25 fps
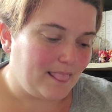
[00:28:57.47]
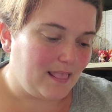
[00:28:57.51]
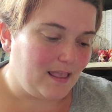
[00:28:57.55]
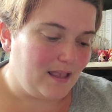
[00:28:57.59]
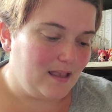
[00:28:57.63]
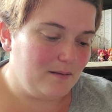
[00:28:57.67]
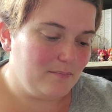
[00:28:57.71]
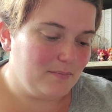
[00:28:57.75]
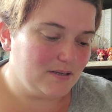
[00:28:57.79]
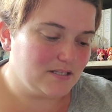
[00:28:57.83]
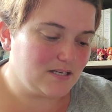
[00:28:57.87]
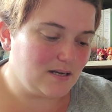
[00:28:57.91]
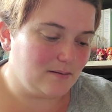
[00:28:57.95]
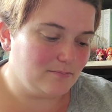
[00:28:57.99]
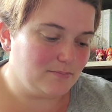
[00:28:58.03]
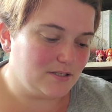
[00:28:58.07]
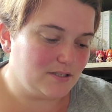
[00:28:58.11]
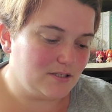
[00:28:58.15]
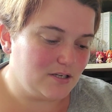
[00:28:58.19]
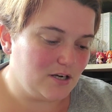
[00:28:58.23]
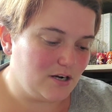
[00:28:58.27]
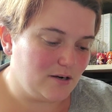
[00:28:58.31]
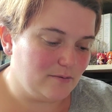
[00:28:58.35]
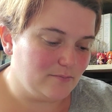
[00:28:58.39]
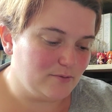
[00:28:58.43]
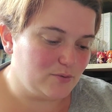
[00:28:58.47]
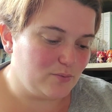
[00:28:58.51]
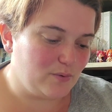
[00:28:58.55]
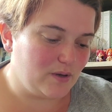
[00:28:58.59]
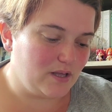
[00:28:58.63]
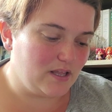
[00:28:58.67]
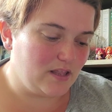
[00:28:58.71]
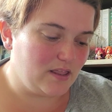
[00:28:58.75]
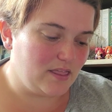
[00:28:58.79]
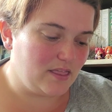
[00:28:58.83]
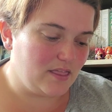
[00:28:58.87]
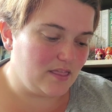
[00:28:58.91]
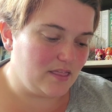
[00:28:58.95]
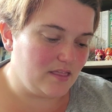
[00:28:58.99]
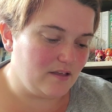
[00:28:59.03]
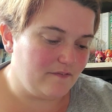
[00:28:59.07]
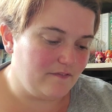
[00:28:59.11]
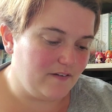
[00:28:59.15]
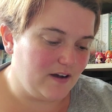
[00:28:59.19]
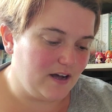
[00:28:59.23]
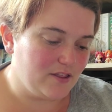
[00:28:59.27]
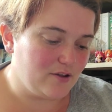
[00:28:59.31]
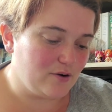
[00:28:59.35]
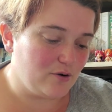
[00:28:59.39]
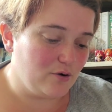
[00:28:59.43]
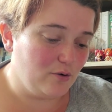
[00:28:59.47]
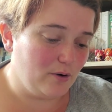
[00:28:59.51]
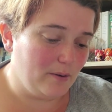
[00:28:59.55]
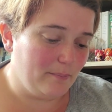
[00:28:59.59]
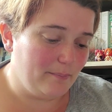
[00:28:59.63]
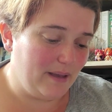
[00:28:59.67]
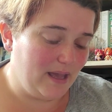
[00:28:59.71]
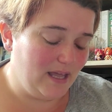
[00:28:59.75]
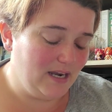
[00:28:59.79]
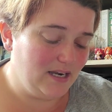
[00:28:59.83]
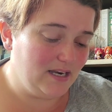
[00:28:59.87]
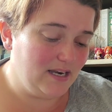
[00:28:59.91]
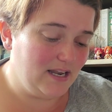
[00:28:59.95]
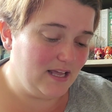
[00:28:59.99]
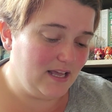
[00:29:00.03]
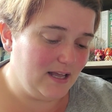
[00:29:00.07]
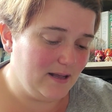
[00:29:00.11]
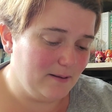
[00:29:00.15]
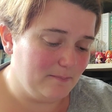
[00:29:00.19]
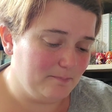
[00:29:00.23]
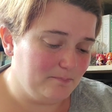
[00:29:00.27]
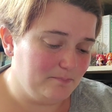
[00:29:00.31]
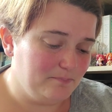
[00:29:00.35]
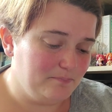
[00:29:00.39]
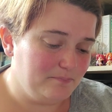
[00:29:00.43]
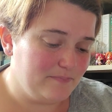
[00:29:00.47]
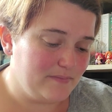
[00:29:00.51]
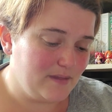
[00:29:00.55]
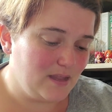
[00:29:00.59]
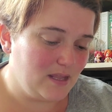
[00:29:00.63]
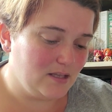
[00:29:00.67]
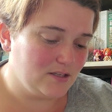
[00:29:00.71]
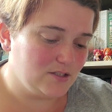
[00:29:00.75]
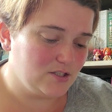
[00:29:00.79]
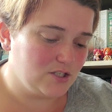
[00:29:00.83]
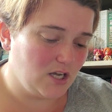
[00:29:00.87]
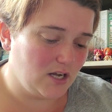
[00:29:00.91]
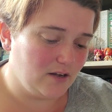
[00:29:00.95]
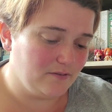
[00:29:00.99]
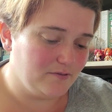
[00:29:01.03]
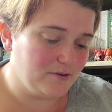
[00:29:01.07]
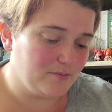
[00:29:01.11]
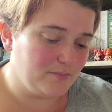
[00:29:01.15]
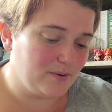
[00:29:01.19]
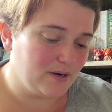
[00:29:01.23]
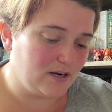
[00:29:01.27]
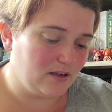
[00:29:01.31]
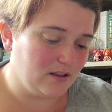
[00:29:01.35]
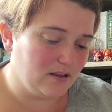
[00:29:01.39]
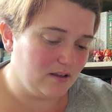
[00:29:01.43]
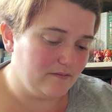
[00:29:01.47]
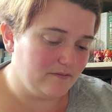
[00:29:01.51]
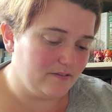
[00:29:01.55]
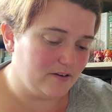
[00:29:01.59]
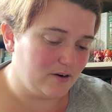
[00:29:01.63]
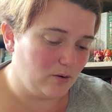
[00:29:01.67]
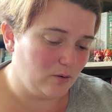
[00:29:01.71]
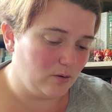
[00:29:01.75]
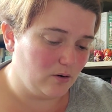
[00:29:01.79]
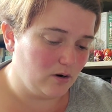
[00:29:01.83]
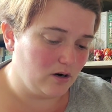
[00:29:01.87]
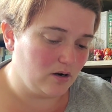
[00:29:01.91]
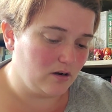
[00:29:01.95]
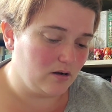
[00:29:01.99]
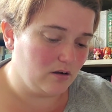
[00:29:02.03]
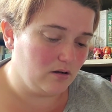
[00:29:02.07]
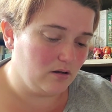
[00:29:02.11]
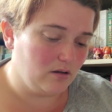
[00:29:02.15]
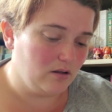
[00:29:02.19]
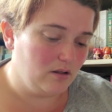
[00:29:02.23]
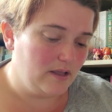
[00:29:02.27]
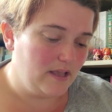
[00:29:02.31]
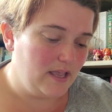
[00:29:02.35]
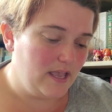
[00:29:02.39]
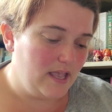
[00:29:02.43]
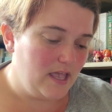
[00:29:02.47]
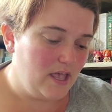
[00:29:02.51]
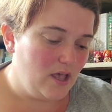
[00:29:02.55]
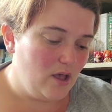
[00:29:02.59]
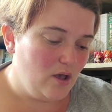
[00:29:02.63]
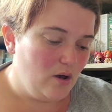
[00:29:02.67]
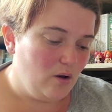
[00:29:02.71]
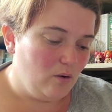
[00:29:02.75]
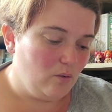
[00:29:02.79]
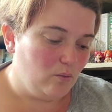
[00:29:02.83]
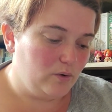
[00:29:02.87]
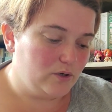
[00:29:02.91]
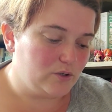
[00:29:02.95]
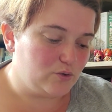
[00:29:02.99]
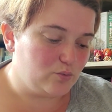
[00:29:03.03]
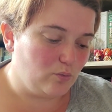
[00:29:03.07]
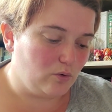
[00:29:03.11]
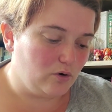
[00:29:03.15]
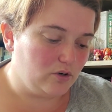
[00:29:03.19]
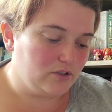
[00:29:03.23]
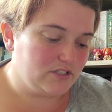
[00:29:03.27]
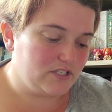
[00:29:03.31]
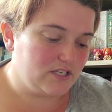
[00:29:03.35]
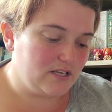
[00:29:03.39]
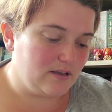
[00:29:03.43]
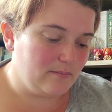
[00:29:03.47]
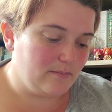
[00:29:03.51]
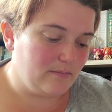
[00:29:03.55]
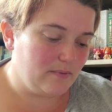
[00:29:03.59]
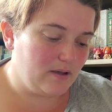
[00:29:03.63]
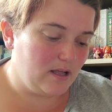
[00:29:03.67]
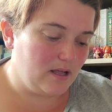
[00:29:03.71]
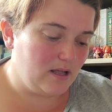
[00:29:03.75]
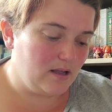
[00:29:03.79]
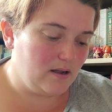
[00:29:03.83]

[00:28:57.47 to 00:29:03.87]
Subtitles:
He must come to terms with the father who abandoned him, solve the riddle of an oracle which warns him